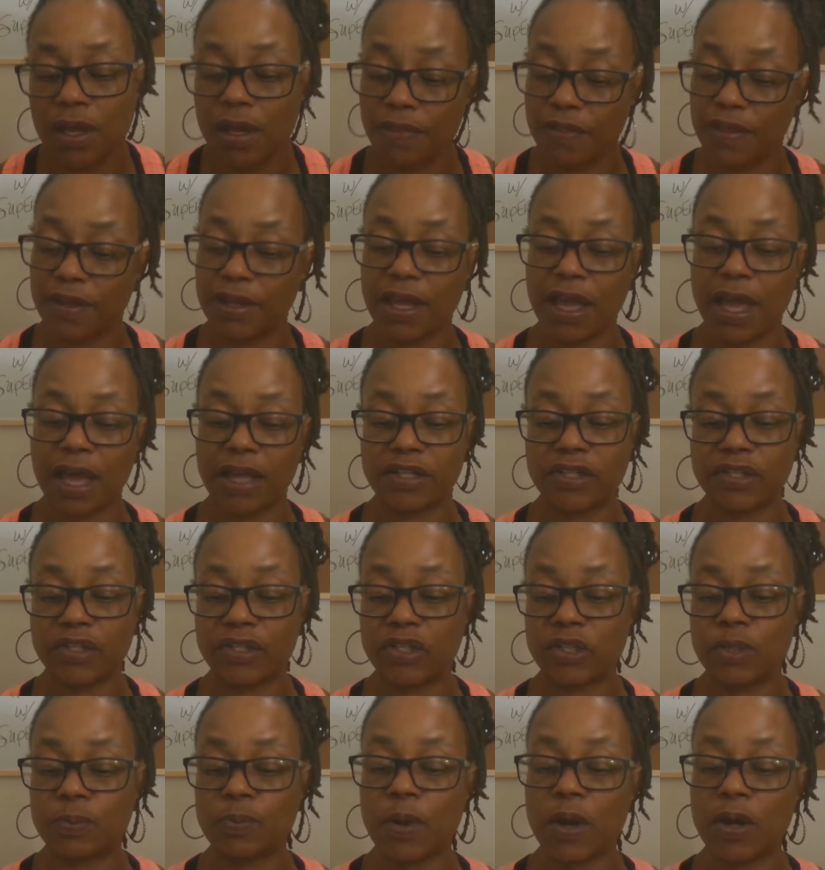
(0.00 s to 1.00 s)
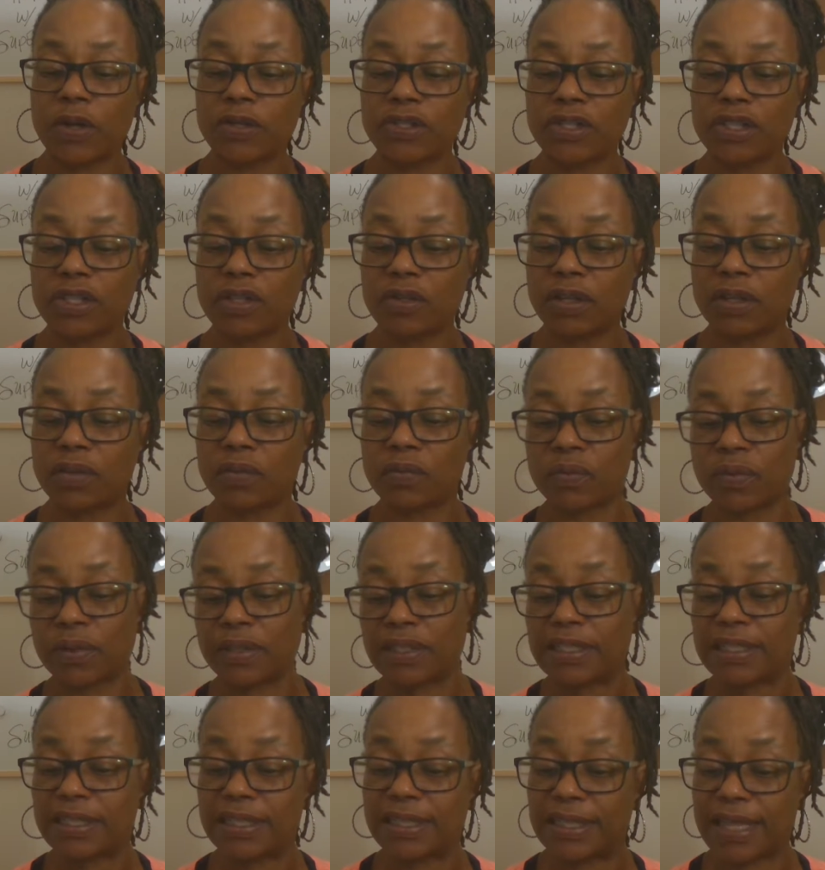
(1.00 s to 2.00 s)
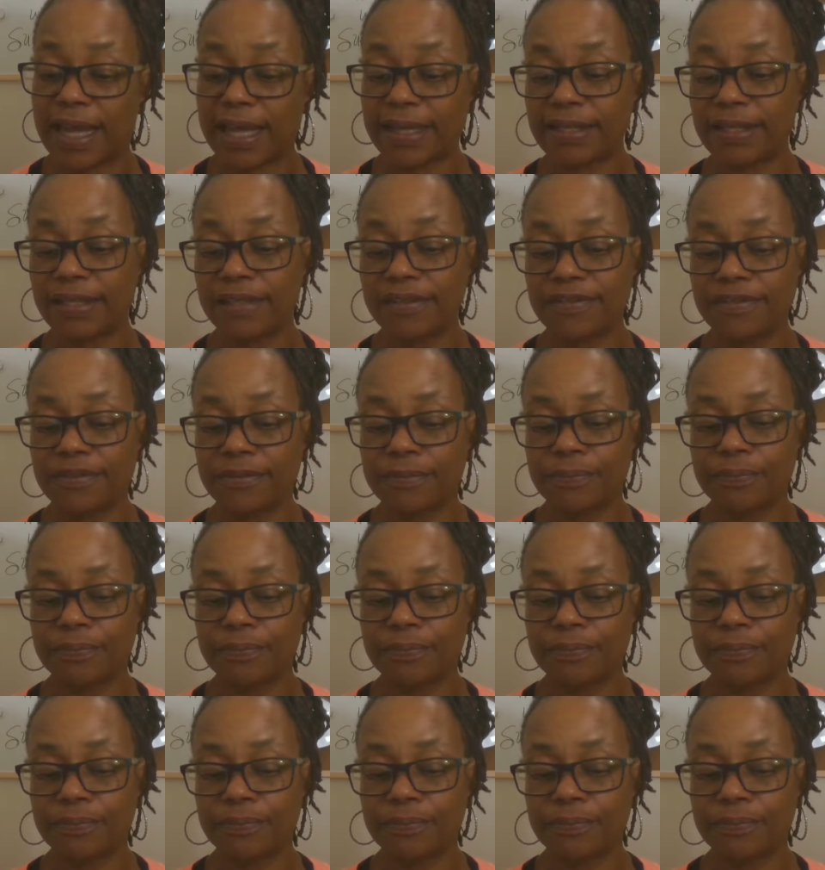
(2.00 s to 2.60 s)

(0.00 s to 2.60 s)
The conscious is personal and selective.